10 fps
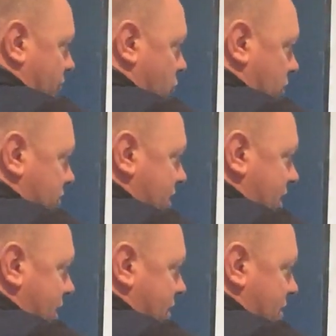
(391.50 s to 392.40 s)

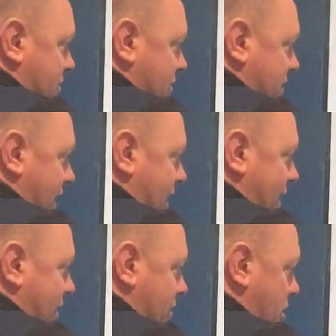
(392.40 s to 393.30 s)
14 is the side
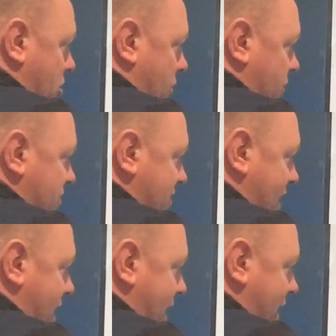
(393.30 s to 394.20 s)
length all over
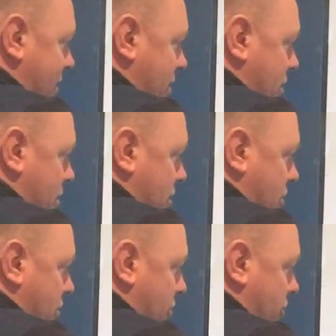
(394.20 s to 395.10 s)
sine
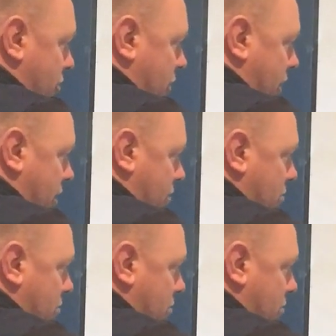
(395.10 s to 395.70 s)
30.